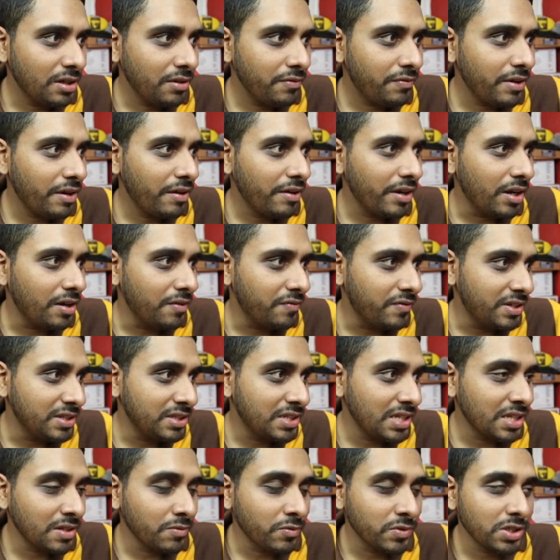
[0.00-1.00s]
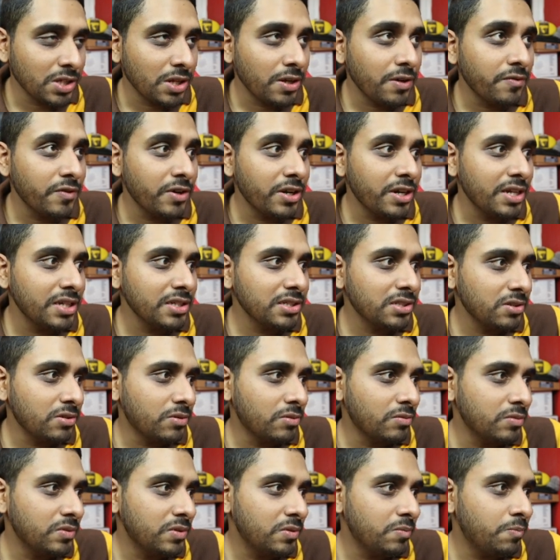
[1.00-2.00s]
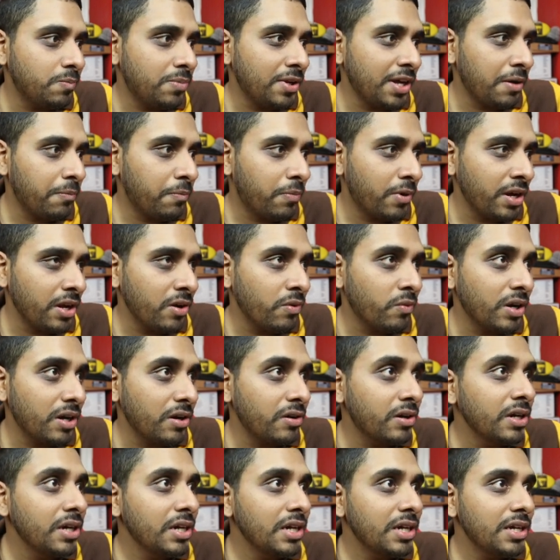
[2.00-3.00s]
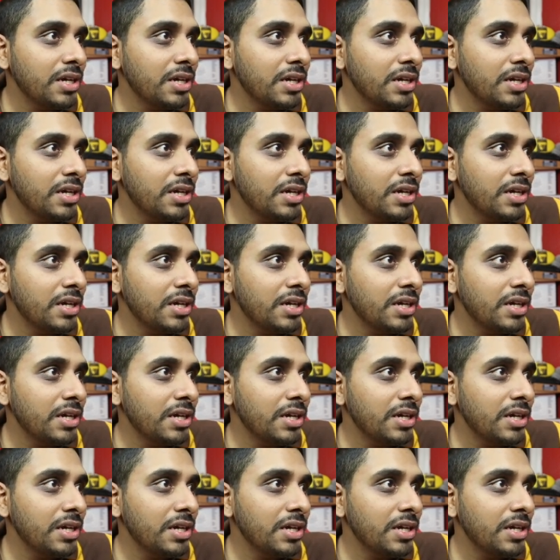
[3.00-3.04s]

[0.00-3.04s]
You know, fair enough. The season was over and they still played pretty well.